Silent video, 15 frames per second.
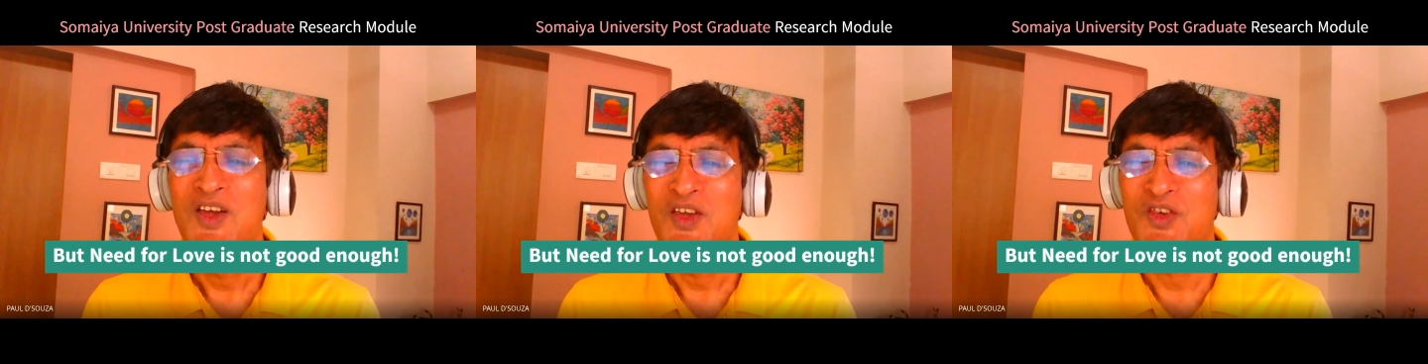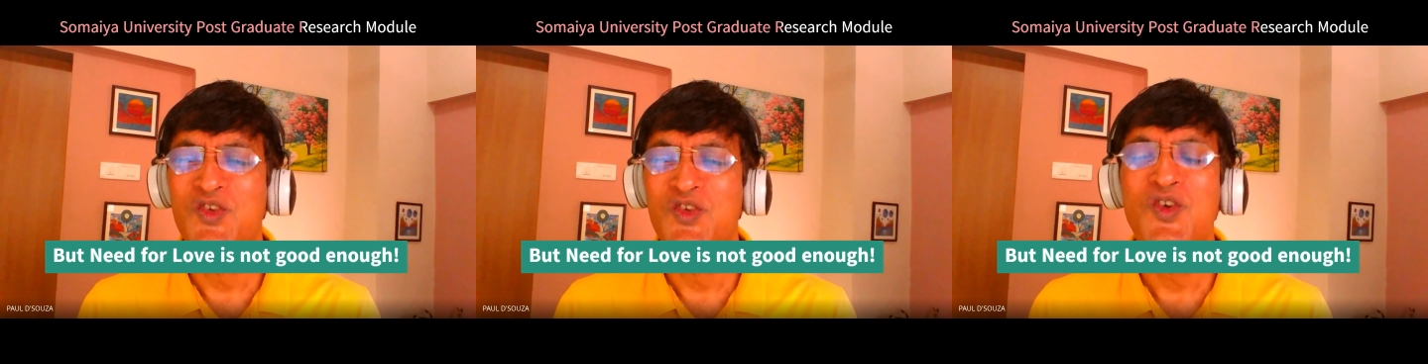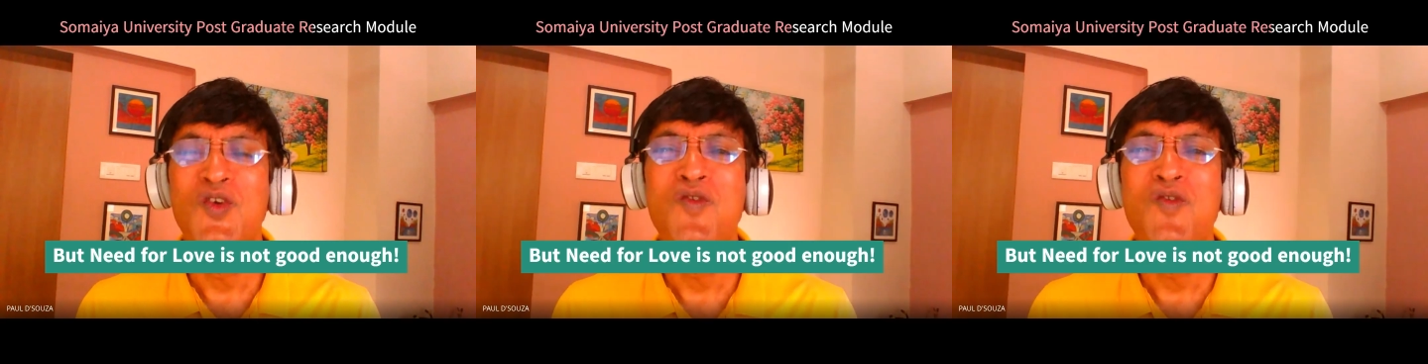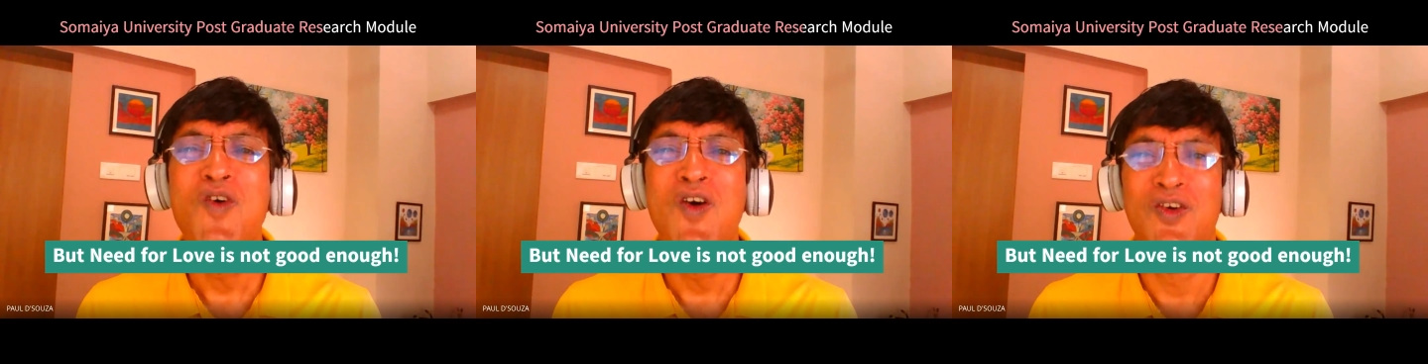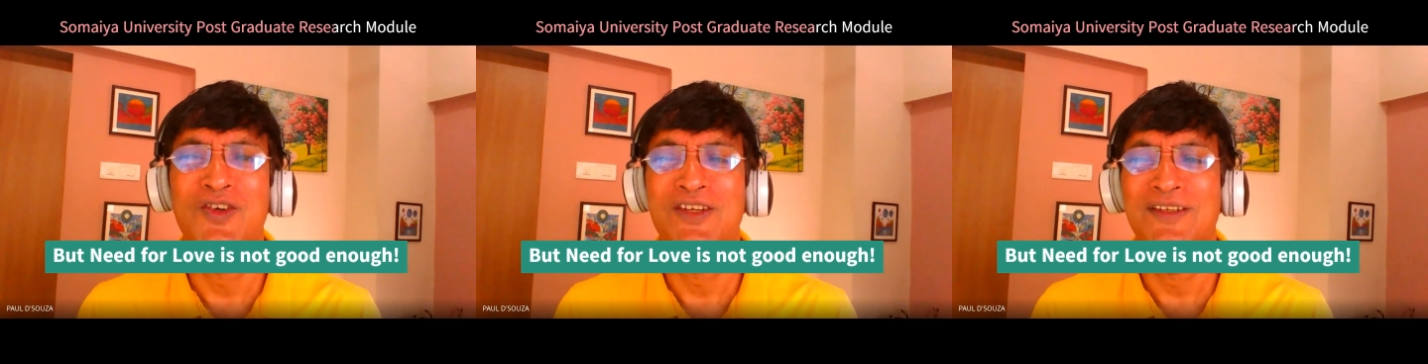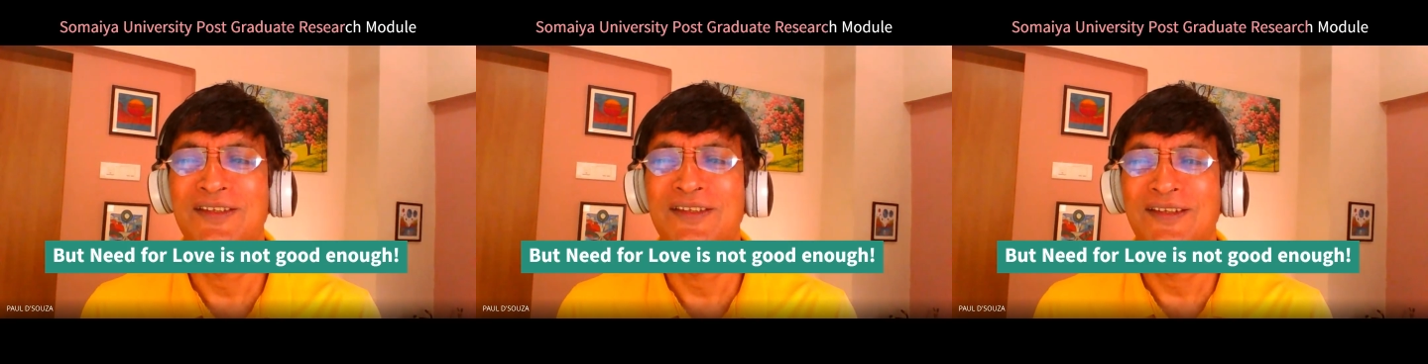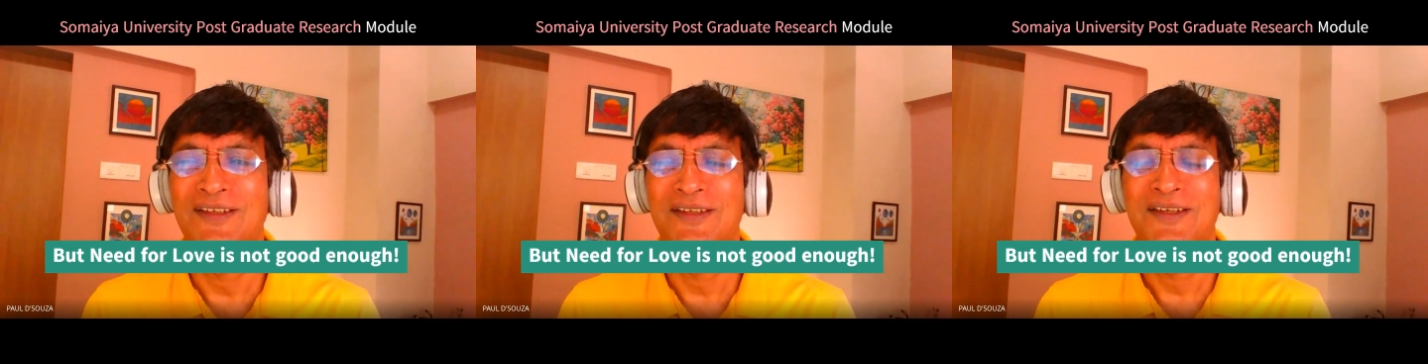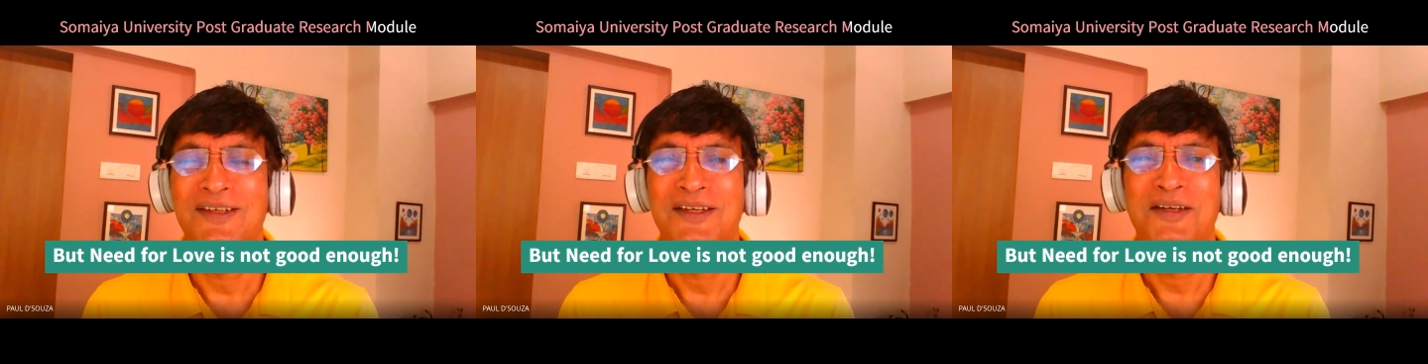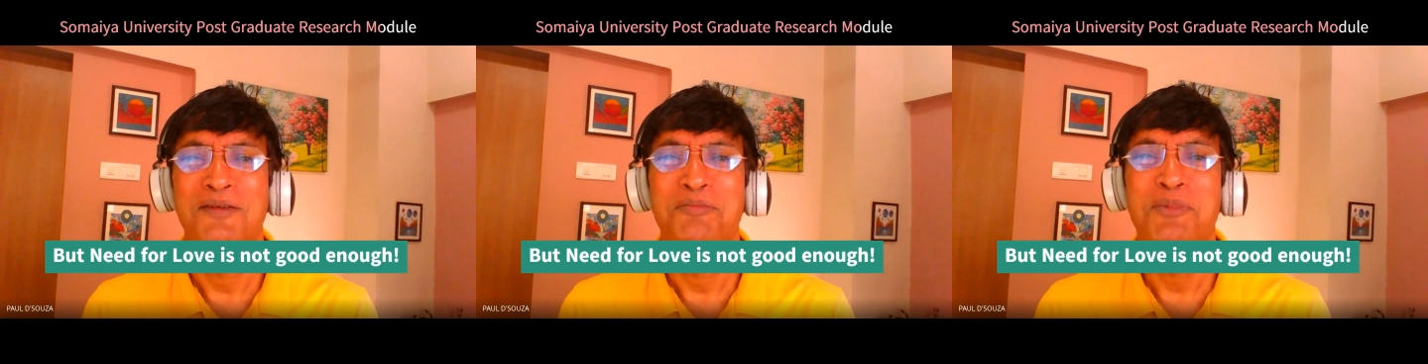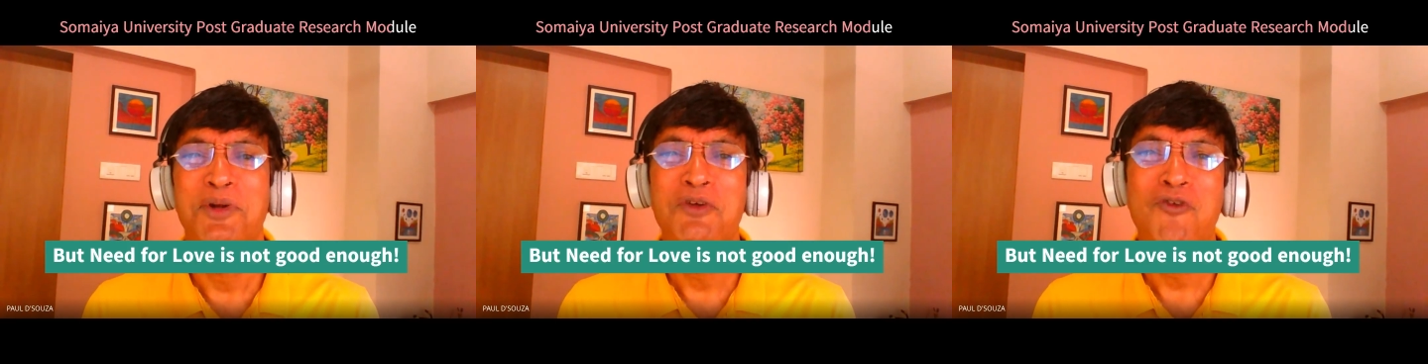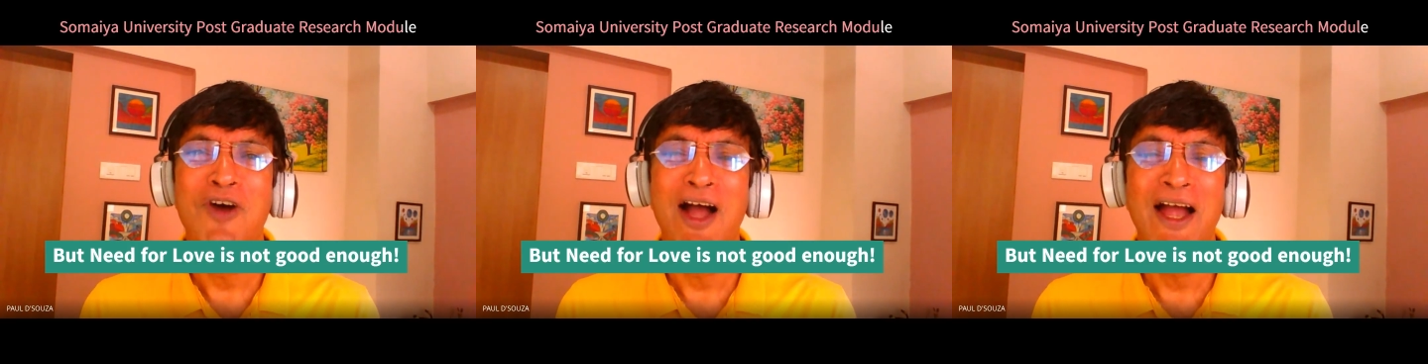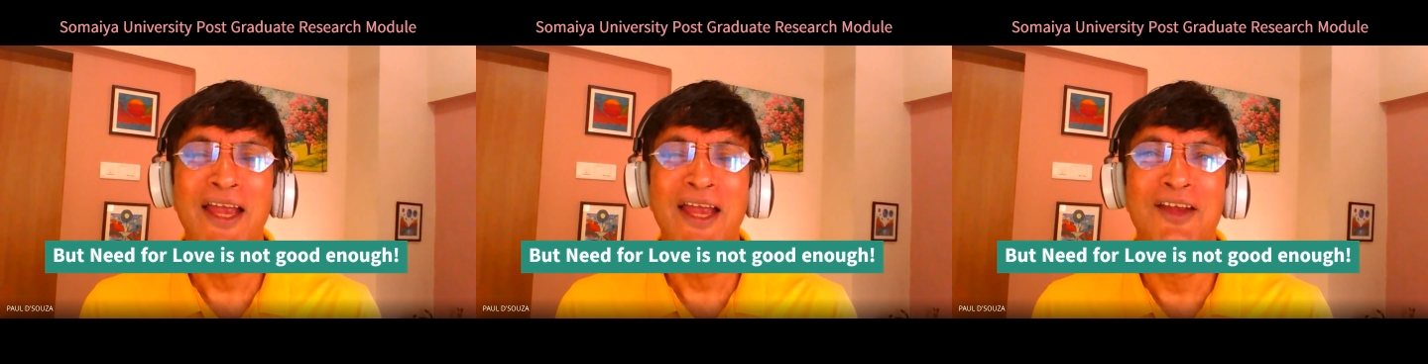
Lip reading: "So what? But why?